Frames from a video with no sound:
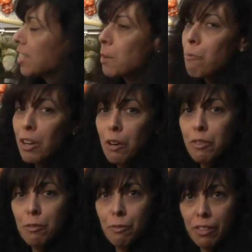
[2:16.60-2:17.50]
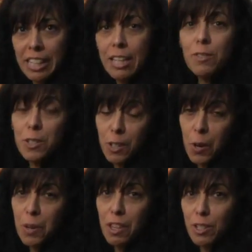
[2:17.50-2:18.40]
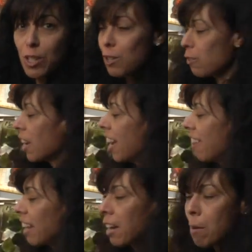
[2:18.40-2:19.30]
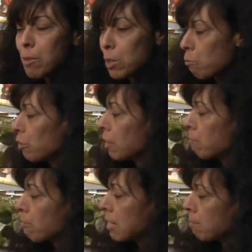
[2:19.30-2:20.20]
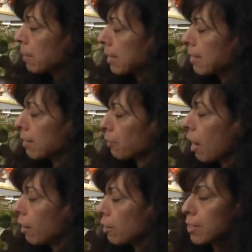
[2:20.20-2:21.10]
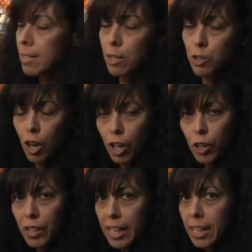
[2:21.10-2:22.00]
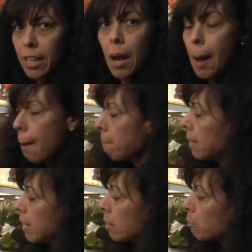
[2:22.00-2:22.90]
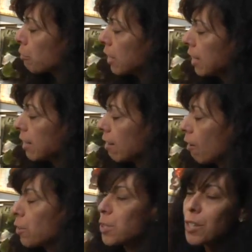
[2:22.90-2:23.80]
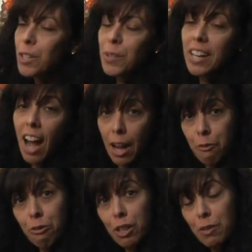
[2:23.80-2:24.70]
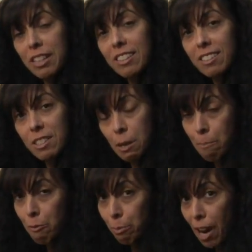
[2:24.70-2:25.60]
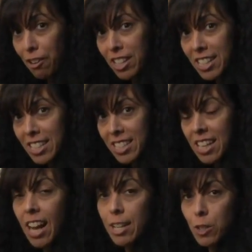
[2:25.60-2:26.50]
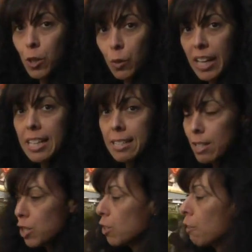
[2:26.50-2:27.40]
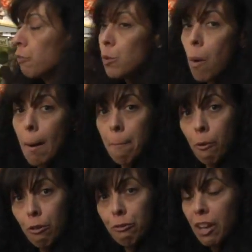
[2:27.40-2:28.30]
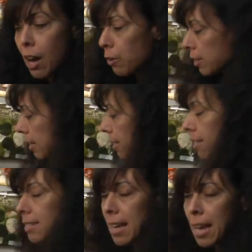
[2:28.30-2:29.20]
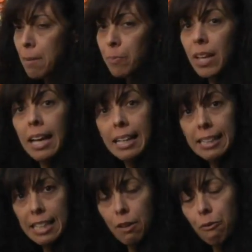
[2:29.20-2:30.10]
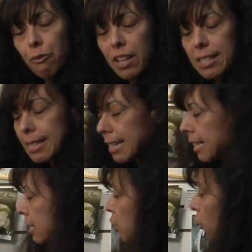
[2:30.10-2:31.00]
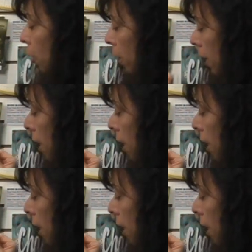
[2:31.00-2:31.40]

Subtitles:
some velvet leaves to go with it too. They come in some really pretty mixes of colors. It's a dark green, a medium green, and also an ivory with a little tip of brown in it. It's a great addition. If you want more flowers, it's the same leaf that's in your